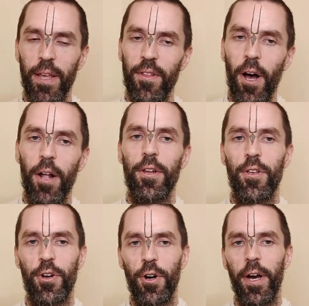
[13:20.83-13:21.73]

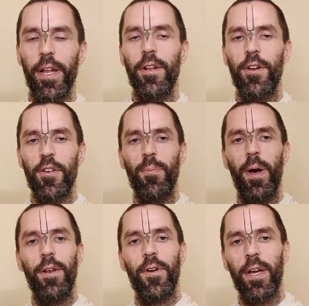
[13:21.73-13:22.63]
destroyed just by
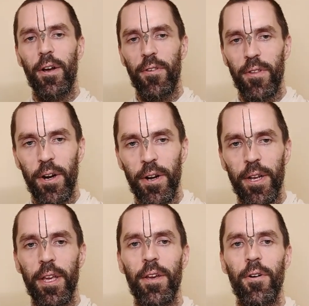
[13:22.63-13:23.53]
doing austerity